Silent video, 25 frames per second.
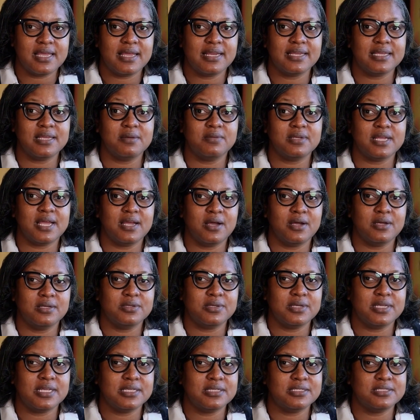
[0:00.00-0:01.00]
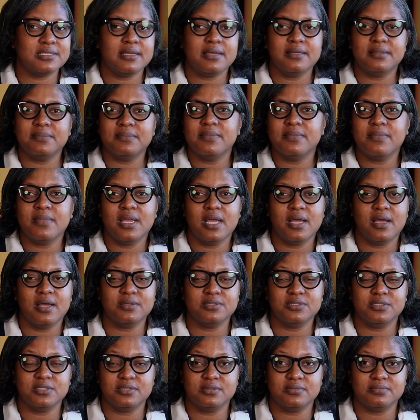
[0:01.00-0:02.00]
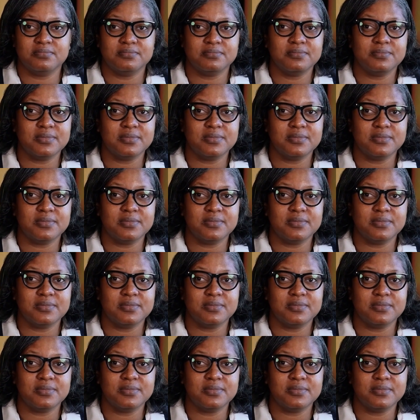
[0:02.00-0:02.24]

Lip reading: Now we got all the links, all the